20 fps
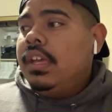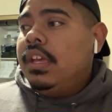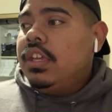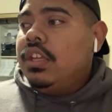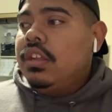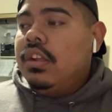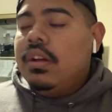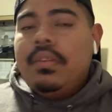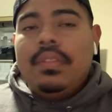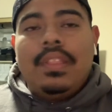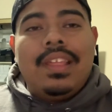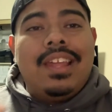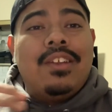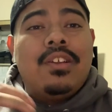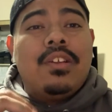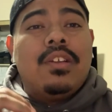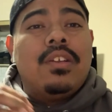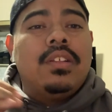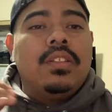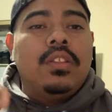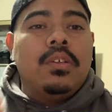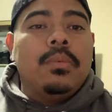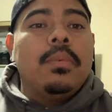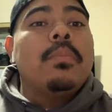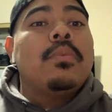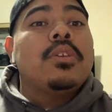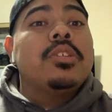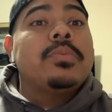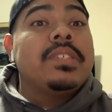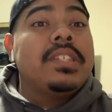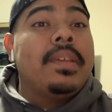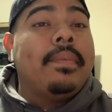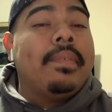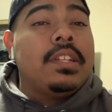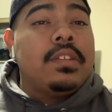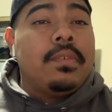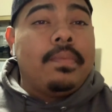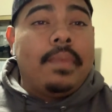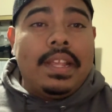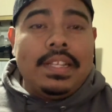you know, that are a little bit more
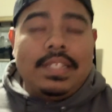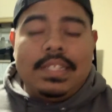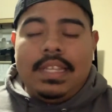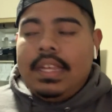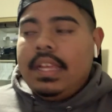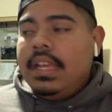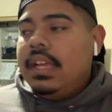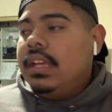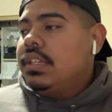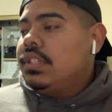specific to racing.